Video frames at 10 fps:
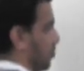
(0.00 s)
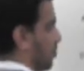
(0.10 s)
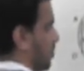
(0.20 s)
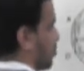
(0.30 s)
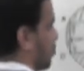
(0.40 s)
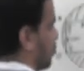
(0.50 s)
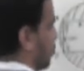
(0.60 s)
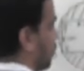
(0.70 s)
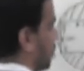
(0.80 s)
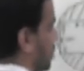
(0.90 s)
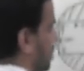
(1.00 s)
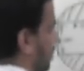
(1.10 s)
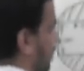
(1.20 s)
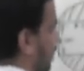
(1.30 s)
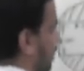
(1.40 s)
Okay, so first I am
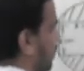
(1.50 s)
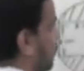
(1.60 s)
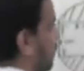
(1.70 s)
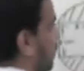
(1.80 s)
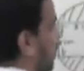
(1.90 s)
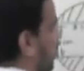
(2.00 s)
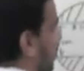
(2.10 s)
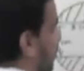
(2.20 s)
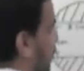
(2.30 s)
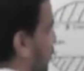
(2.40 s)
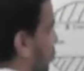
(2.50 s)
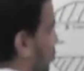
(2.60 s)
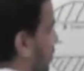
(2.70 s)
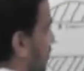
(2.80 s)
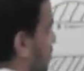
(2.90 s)
writing given quantity